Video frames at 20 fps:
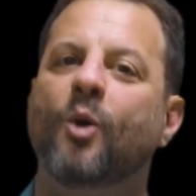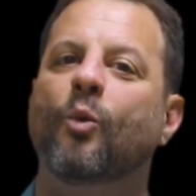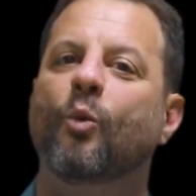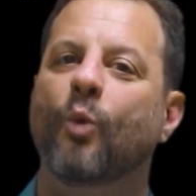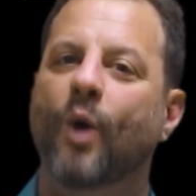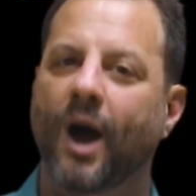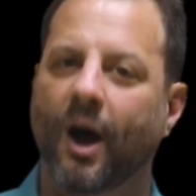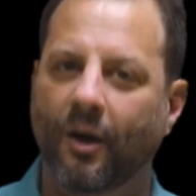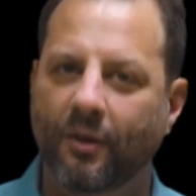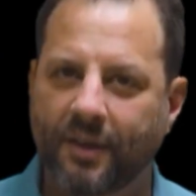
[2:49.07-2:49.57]

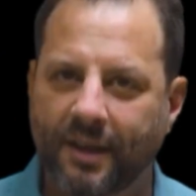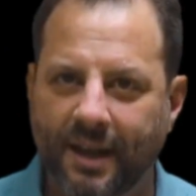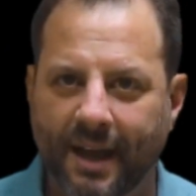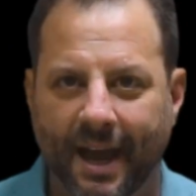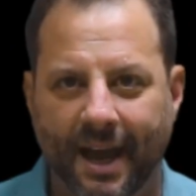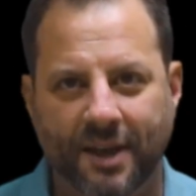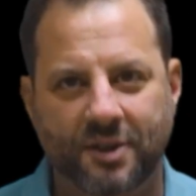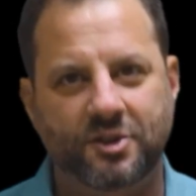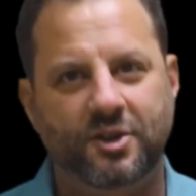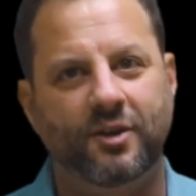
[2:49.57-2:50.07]
Well, the
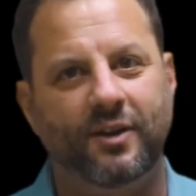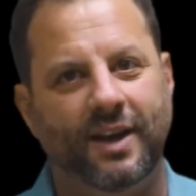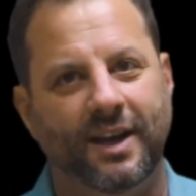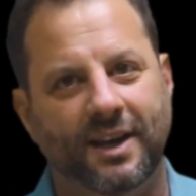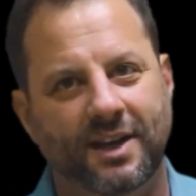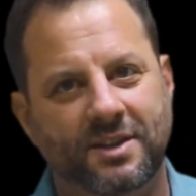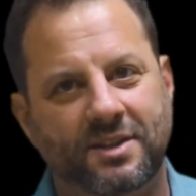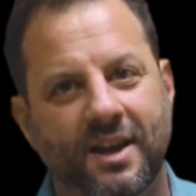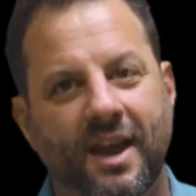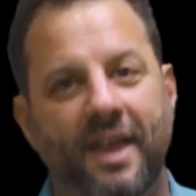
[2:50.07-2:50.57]
answer
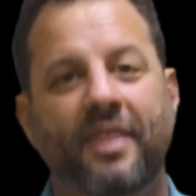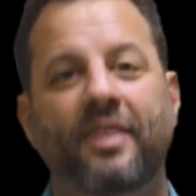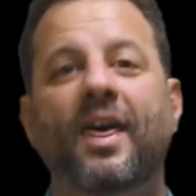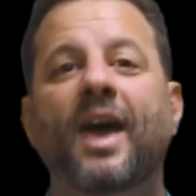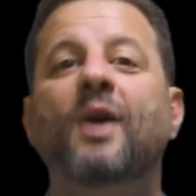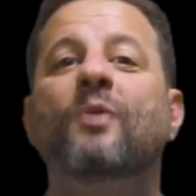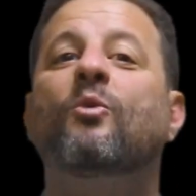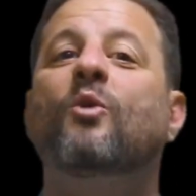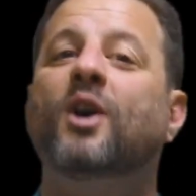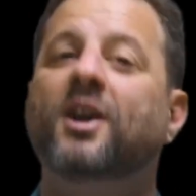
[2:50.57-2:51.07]
is
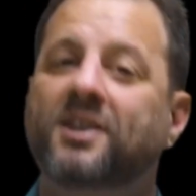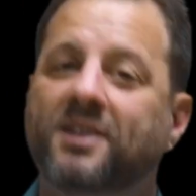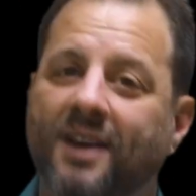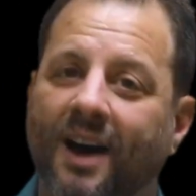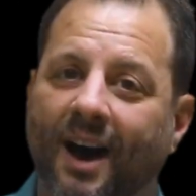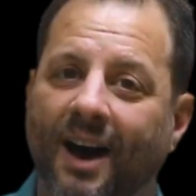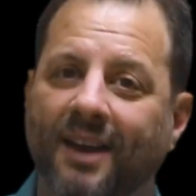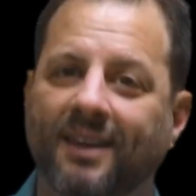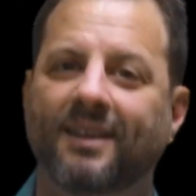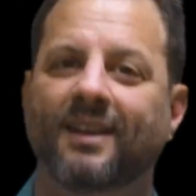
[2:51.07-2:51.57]
they would
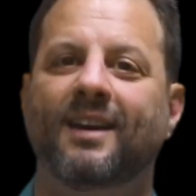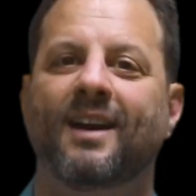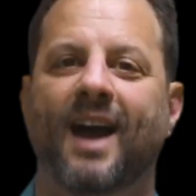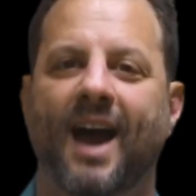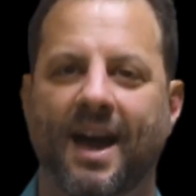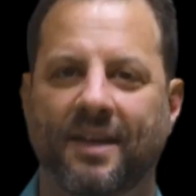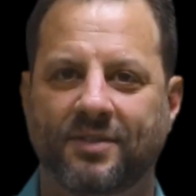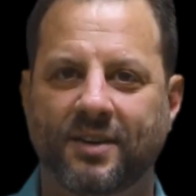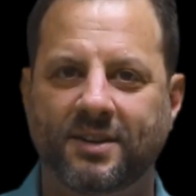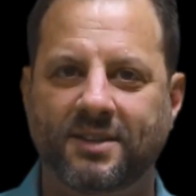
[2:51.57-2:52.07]
not.
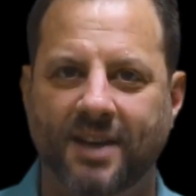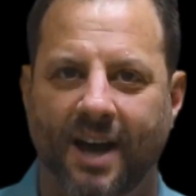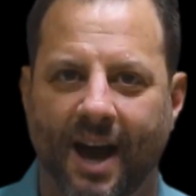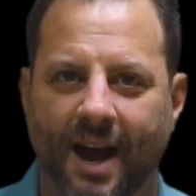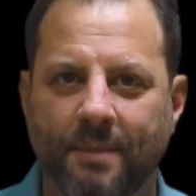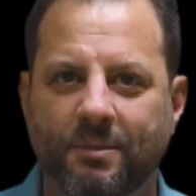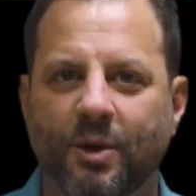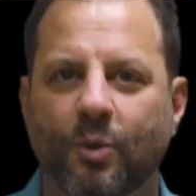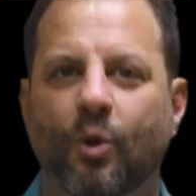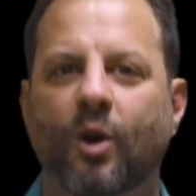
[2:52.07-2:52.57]
At the
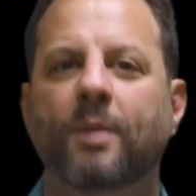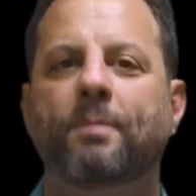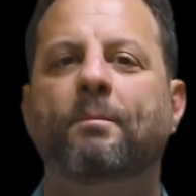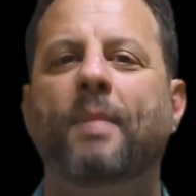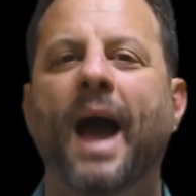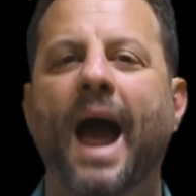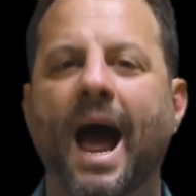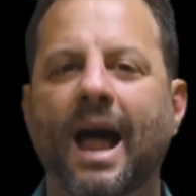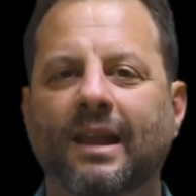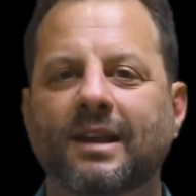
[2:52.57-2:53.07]
time, the word
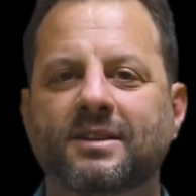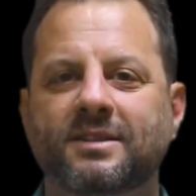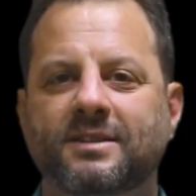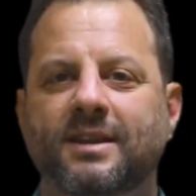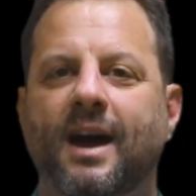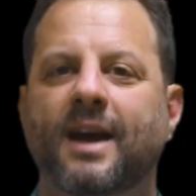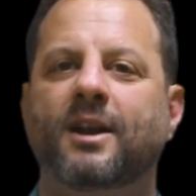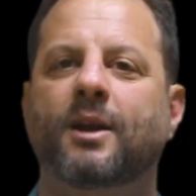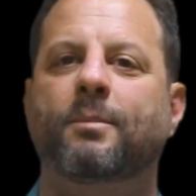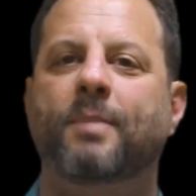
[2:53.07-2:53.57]

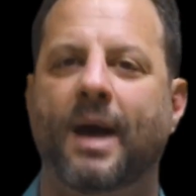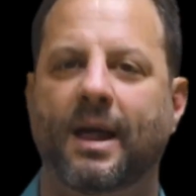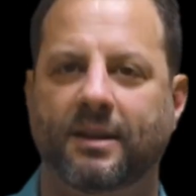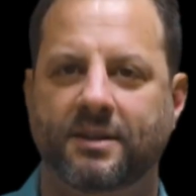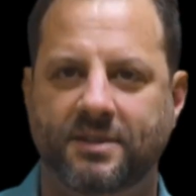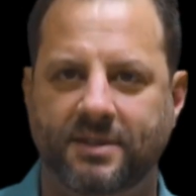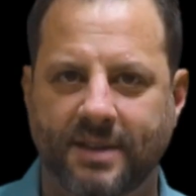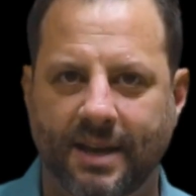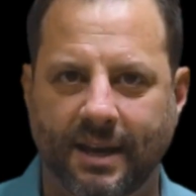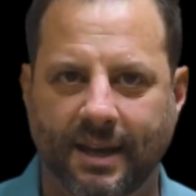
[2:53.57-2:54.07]
Palestine or
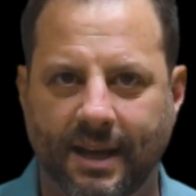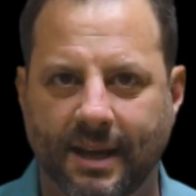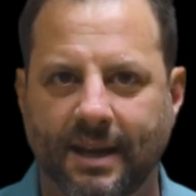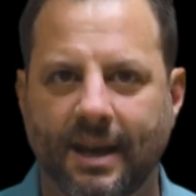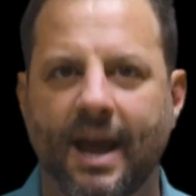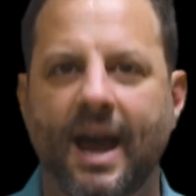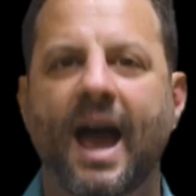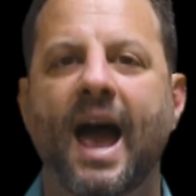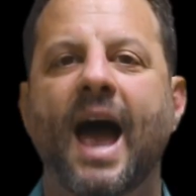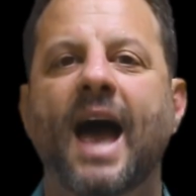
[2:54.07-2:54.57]
Palestinian
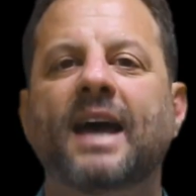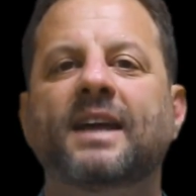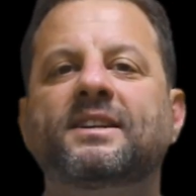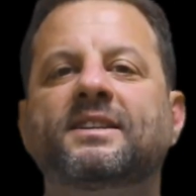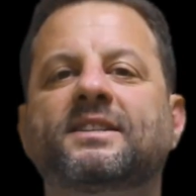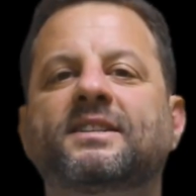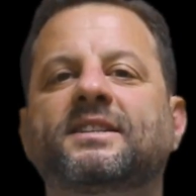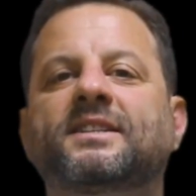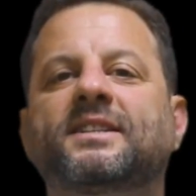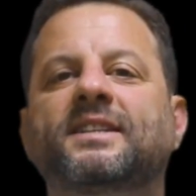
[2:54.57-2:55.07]
had
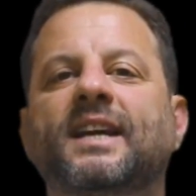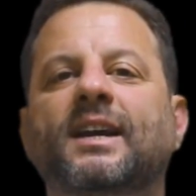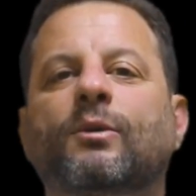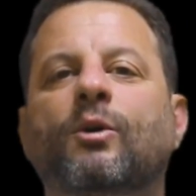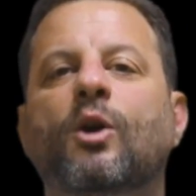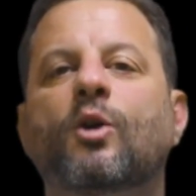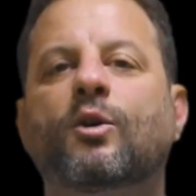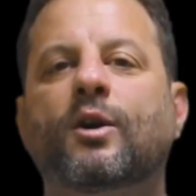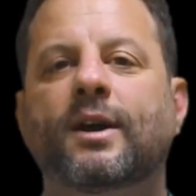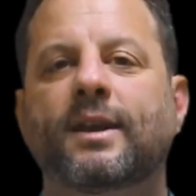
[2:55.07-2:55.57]

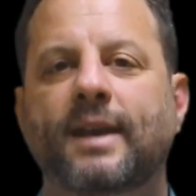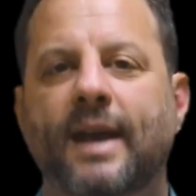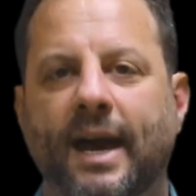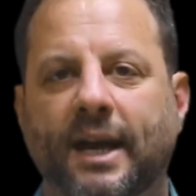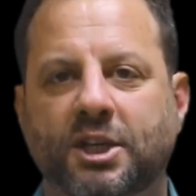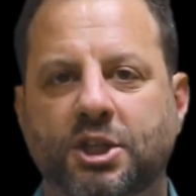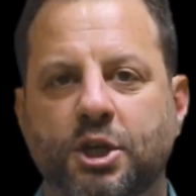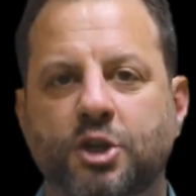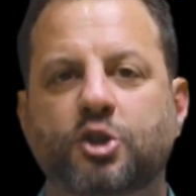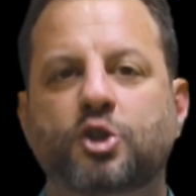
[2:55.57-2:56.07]
zero
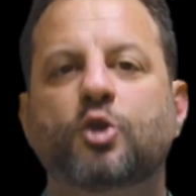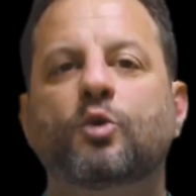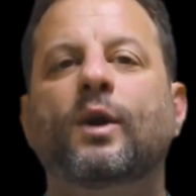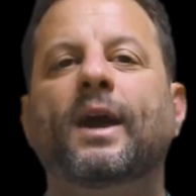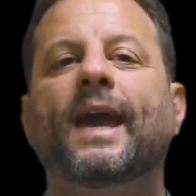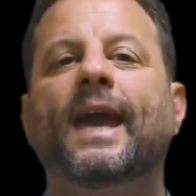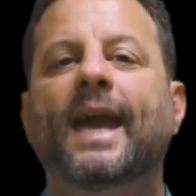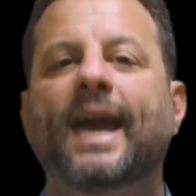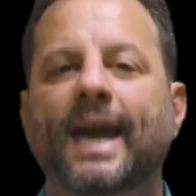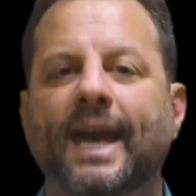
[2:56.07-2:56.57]
connection to
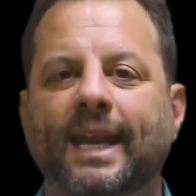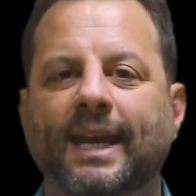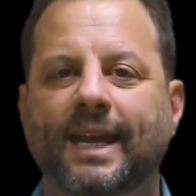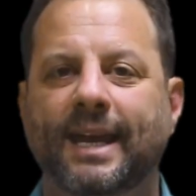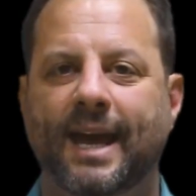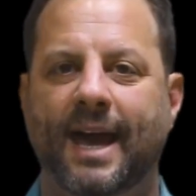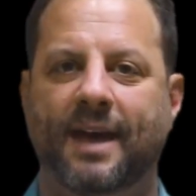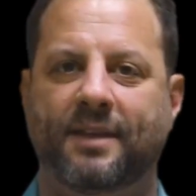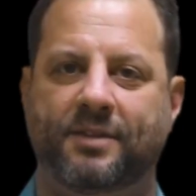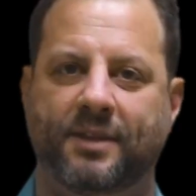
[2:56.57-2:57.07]

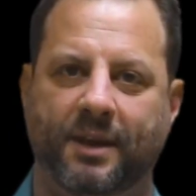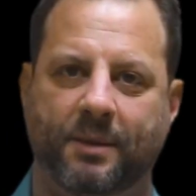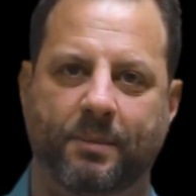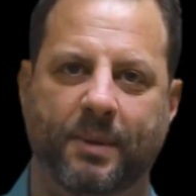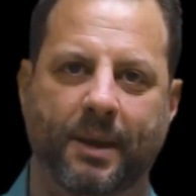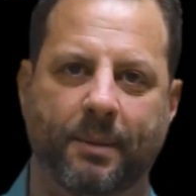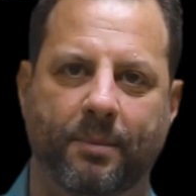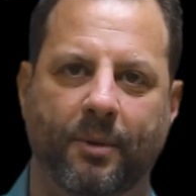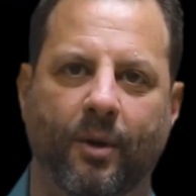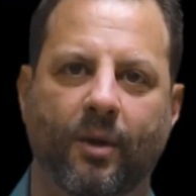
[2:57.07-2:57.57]
any ethnic
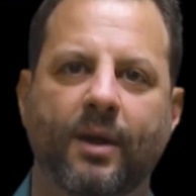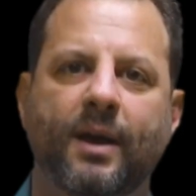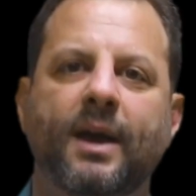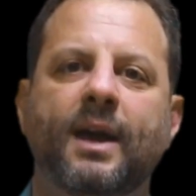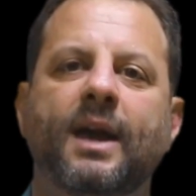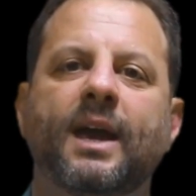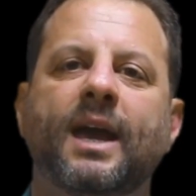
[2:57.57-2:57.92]
people.